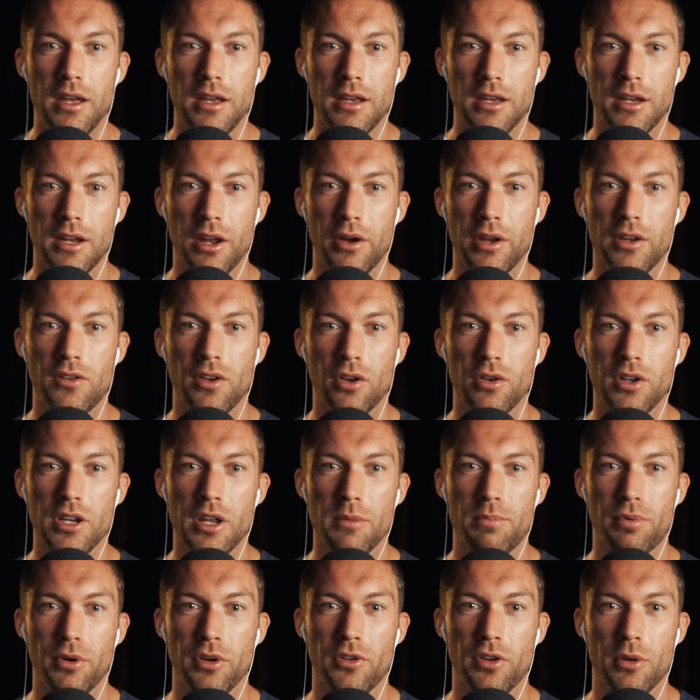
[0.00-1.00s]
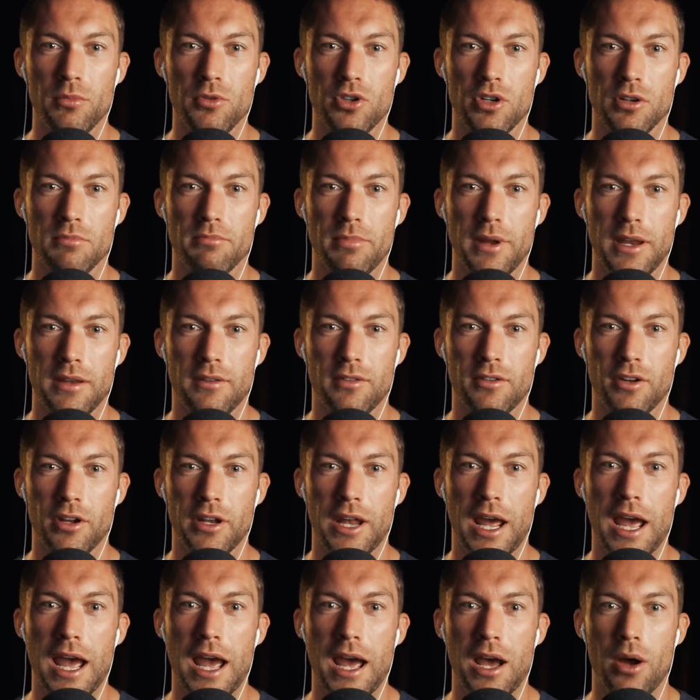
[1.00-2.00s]
You know, it's only a presumption based on
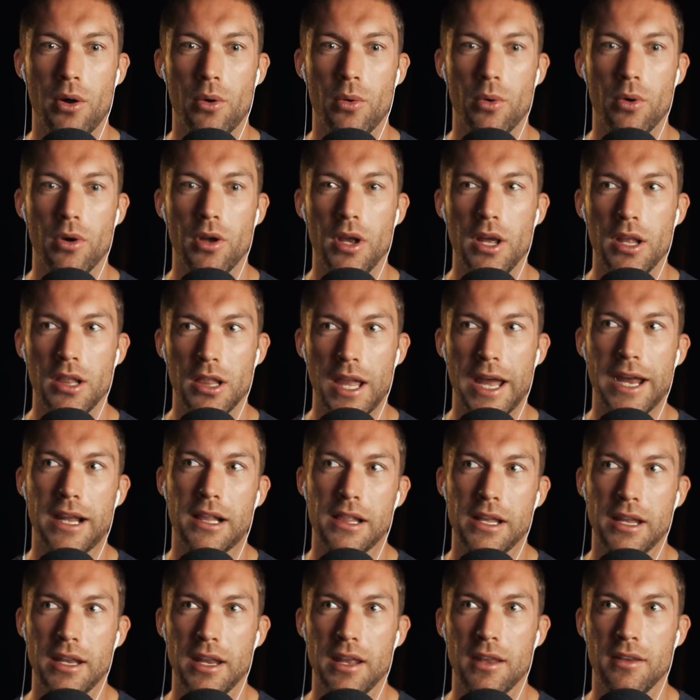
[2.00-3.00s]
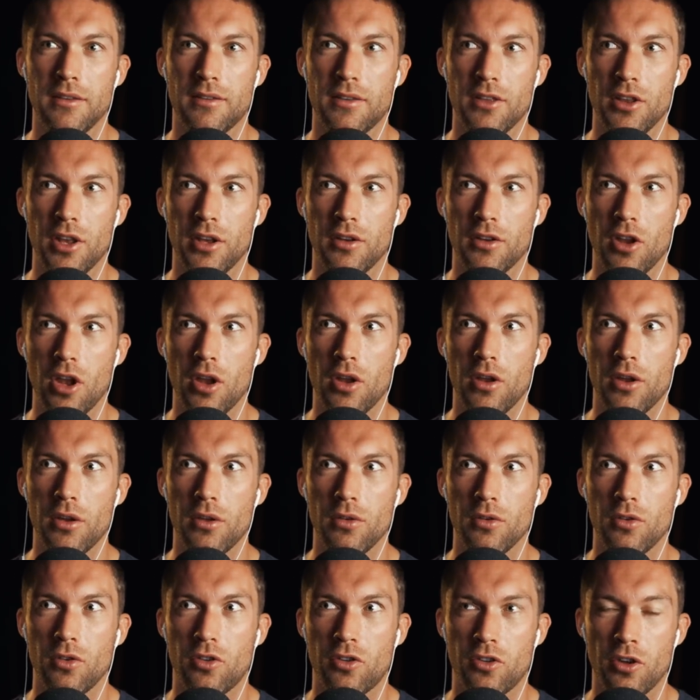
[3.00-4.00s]
how likely it is that
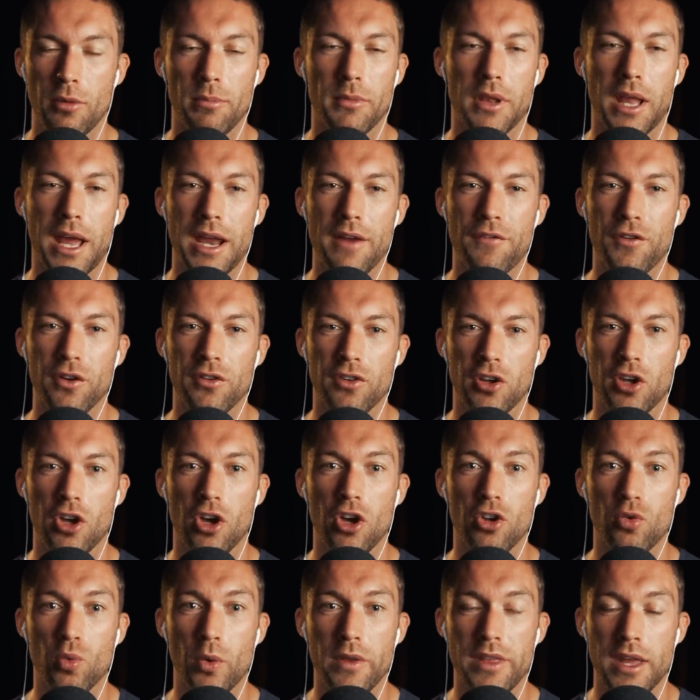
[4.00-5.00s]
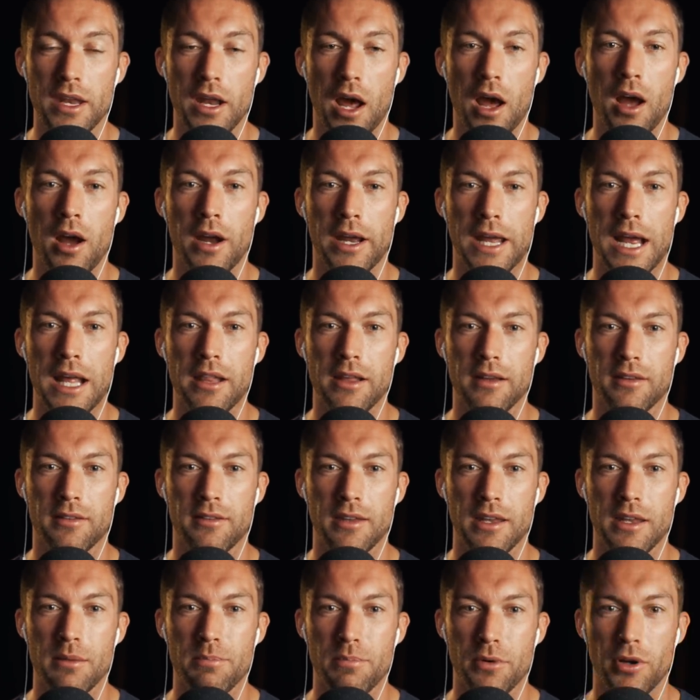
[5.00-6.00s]
some life has occurred within our
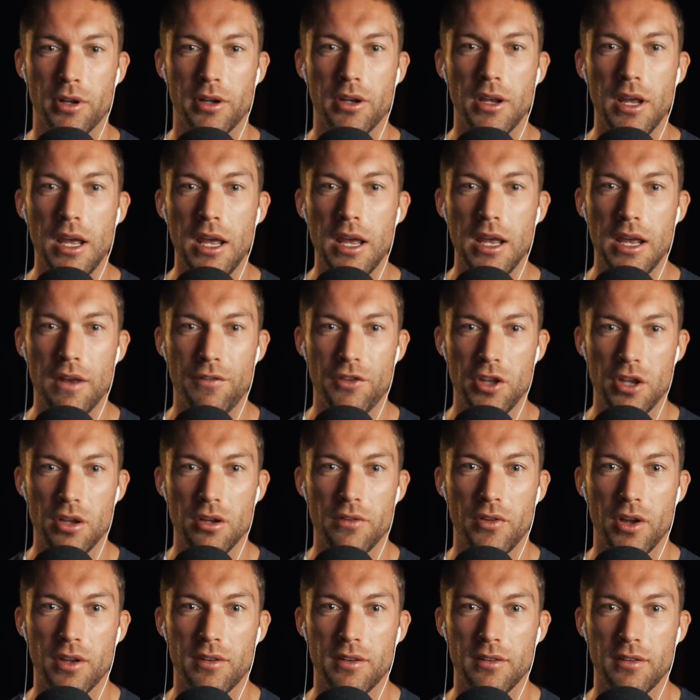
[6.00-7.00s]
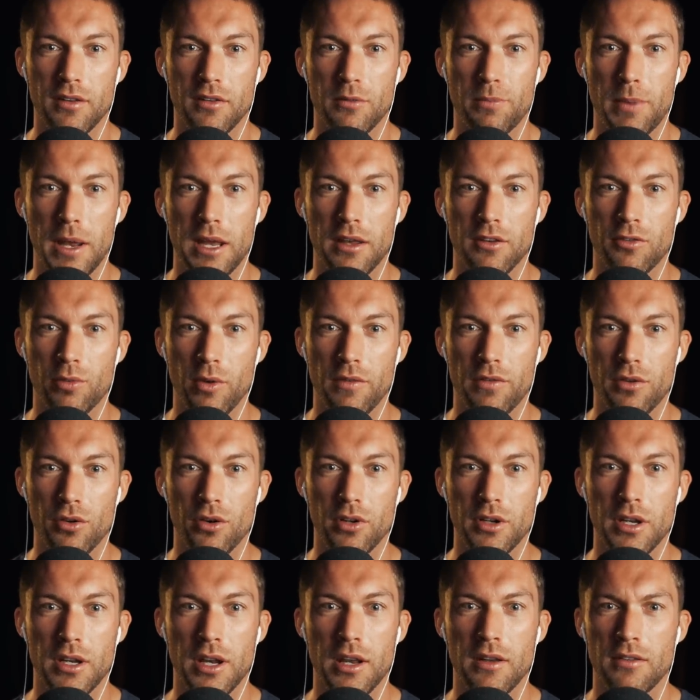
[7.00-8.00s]
galaxy. But if the universe is as big as we
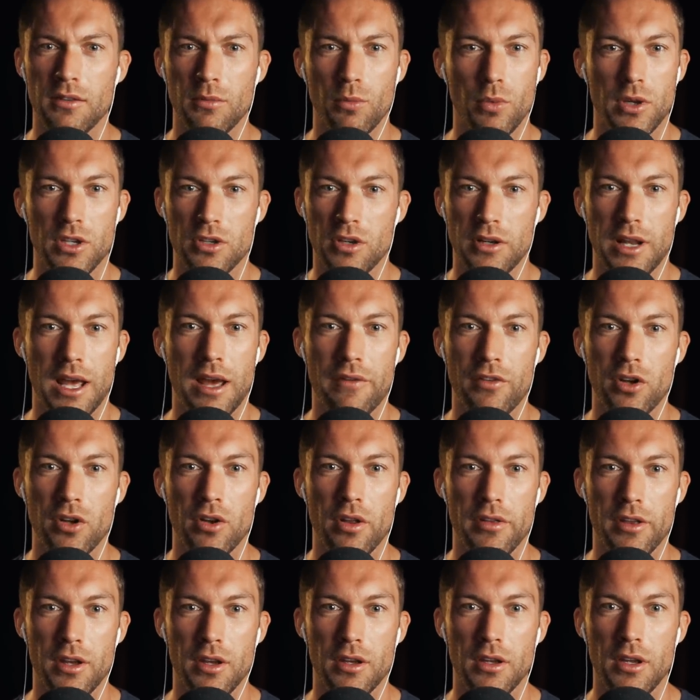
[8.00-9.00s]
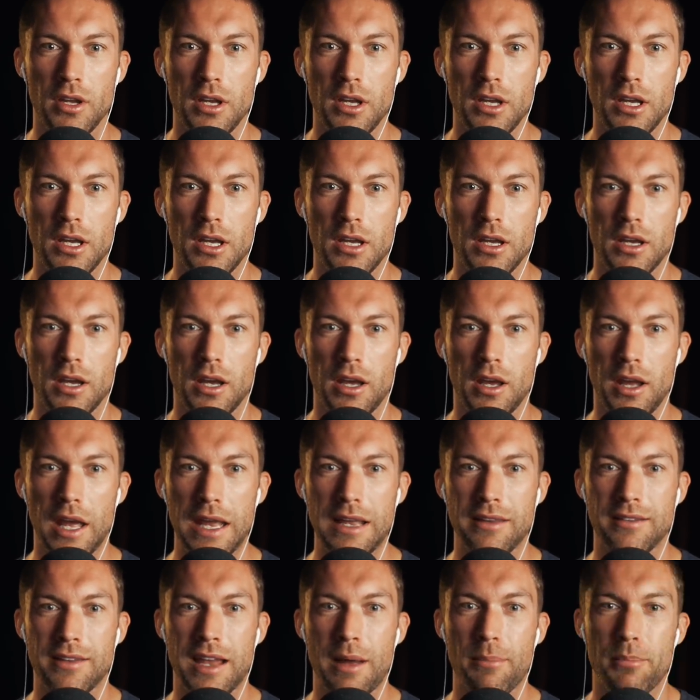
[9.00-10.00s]
thought it is, and we don't have another
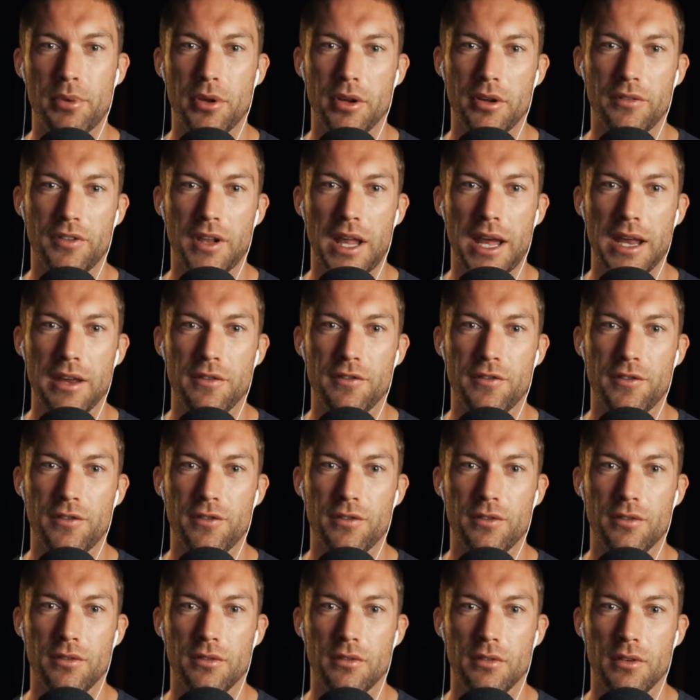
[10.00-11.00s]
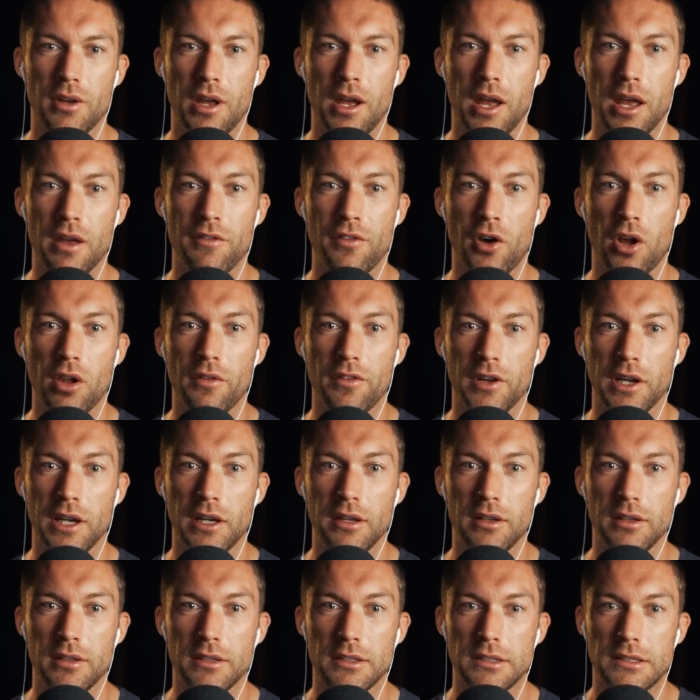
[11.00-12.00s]
example of life
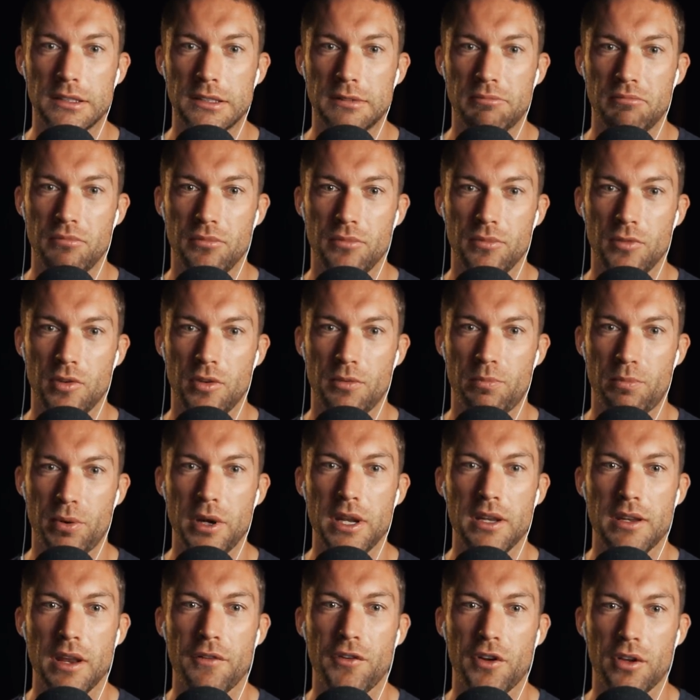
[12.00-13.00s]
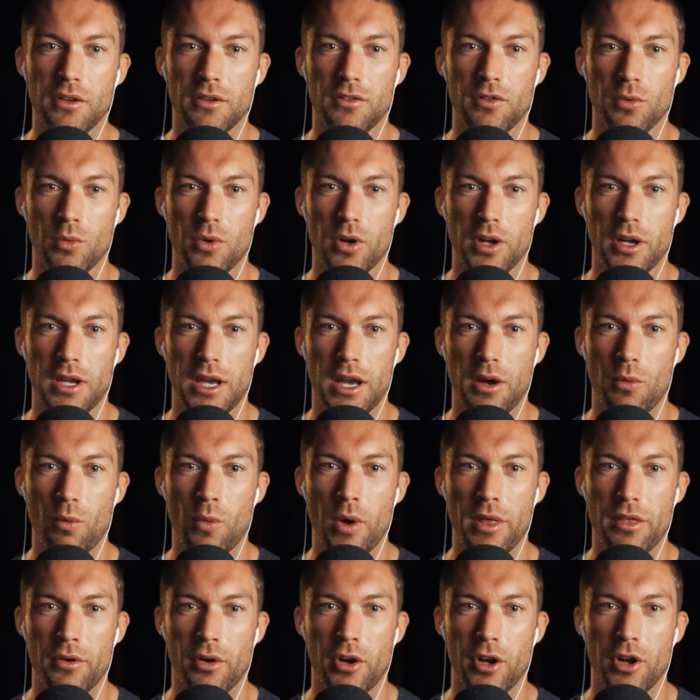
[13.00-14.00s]
evolving, pretty difficult to work out
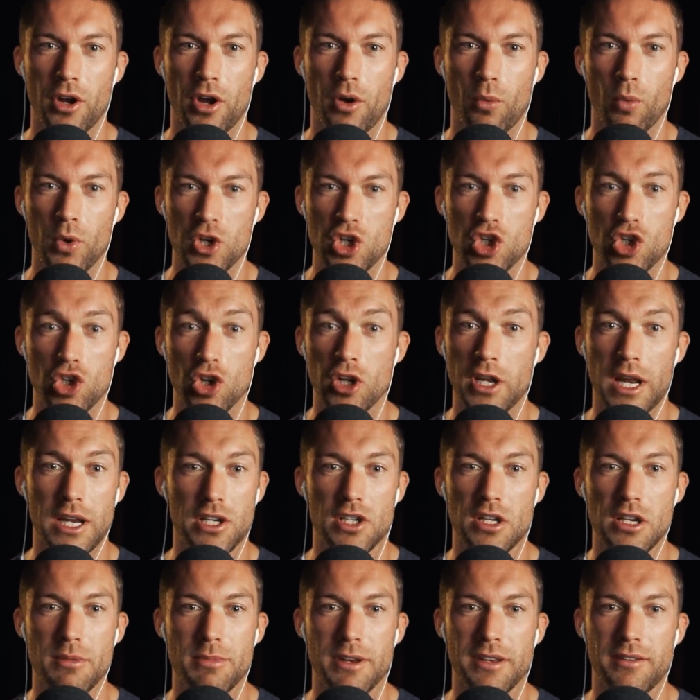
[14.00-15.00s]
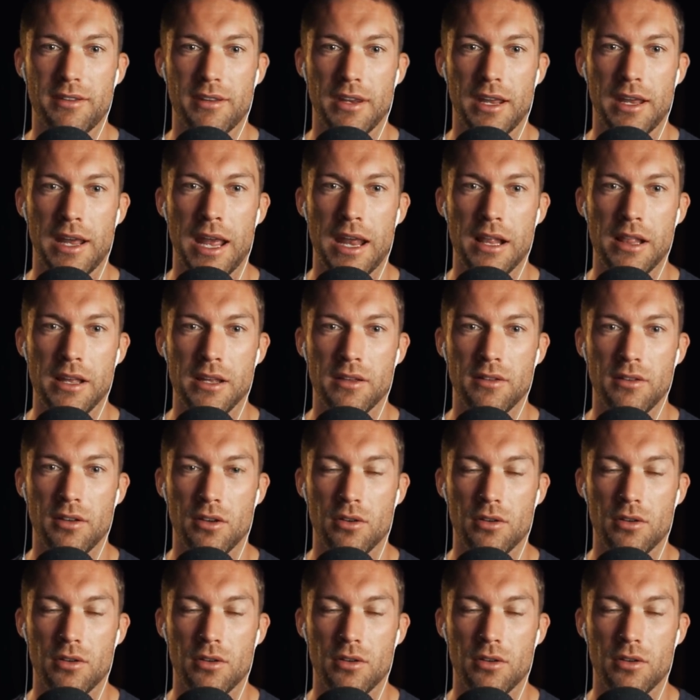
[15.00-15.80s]
whether or not we should actually be seeing aliens at